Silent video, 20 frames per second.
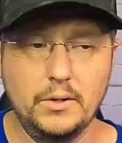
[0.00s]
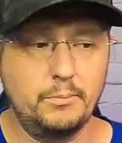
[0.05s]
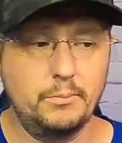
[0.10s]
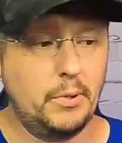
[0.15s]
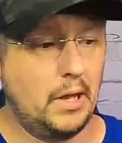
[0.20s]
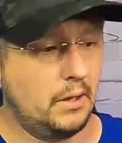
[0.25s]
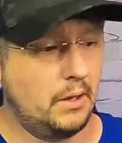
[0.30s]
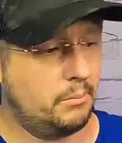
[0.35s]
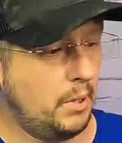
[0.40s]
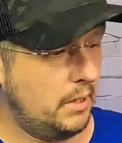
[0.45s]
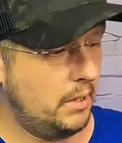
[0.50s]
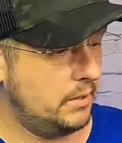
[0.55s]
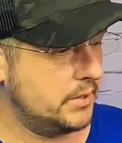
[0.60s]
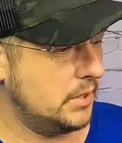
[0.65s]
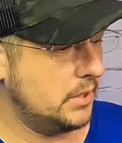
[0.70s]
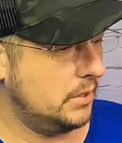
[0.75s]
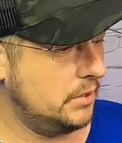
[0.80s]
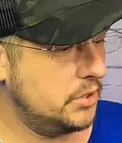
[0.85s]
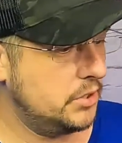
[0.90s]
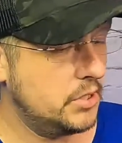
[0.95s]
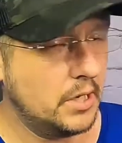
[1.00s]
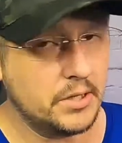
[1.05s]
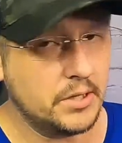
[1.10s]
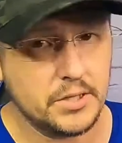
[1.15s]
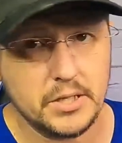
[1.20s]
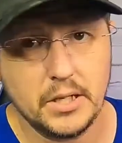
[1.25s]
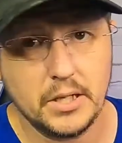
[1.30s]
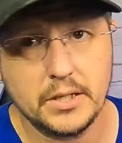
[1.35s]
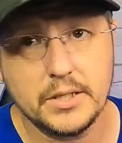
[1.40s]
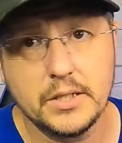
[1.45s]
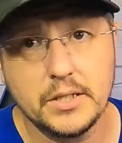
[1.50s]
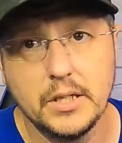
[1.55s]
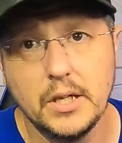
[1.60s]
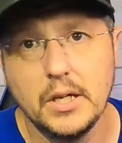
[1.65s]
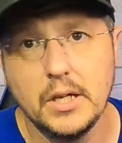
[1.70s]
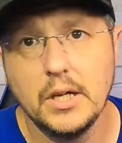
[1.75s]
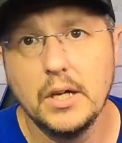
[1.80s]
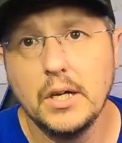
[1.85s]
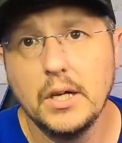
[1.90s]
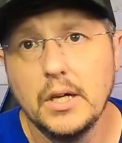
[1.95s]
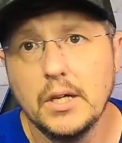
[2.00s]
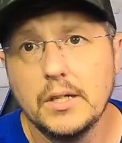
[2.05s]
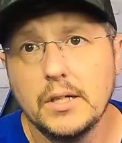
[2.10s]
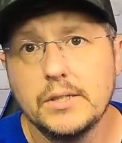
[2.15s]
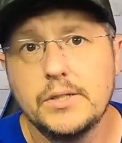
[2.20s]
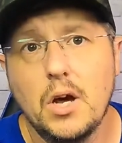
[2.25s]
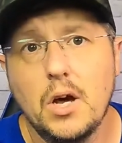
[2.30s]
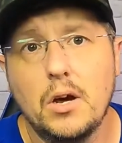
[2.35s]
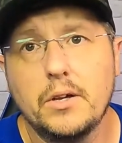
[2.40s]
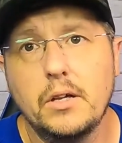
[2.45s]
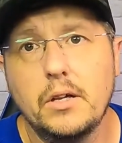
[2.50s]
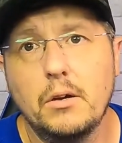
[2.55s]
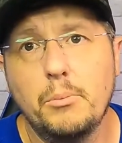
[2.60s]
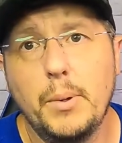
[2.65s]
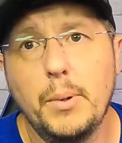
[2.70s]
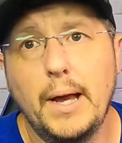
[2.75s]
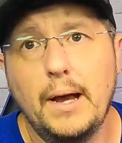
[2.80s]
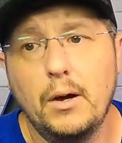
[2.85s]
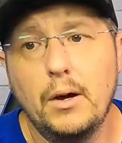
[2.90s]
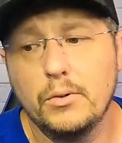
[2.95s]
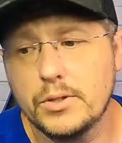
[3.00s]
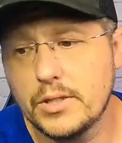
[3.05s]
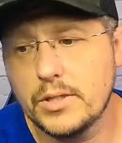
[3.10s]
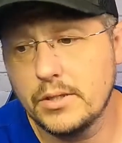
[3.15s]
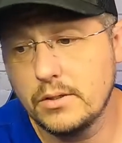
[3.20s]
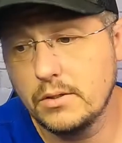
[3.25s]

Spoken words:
Panasonic GH6 talking about